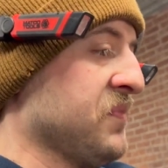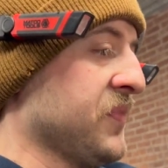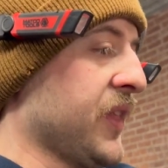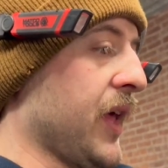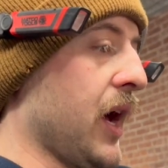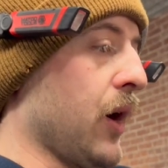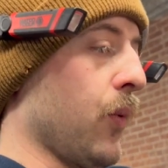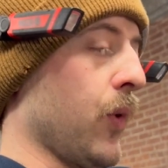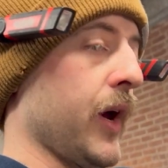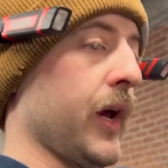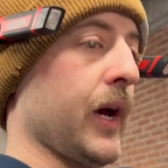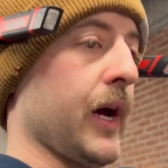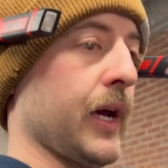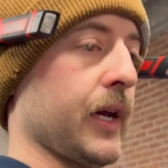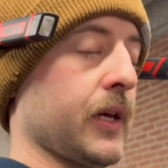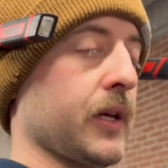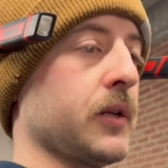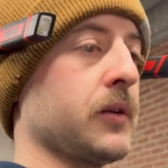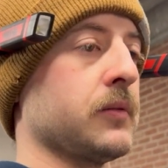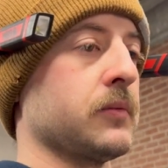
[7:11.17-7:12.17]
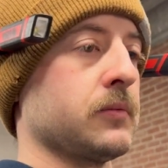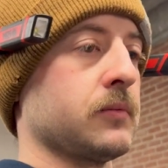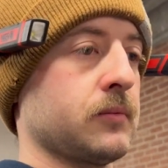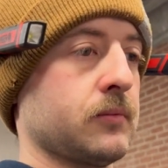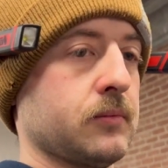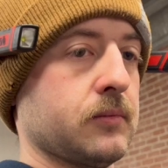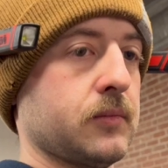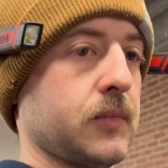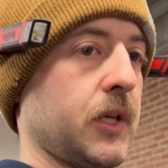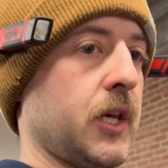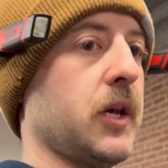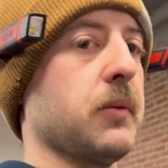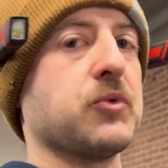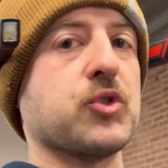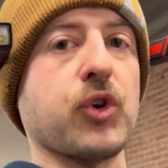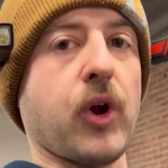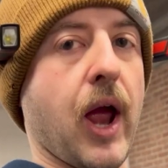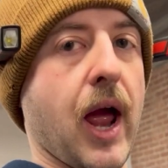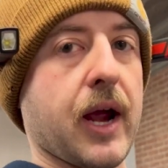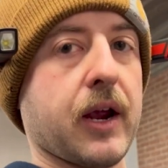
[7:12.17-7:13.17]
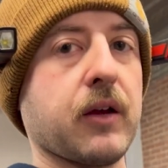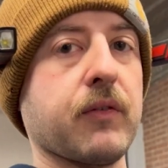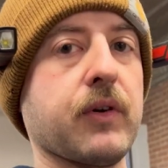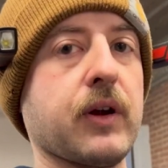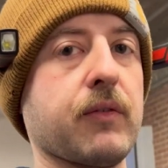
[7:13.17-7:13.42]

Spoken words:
That way I can keep track of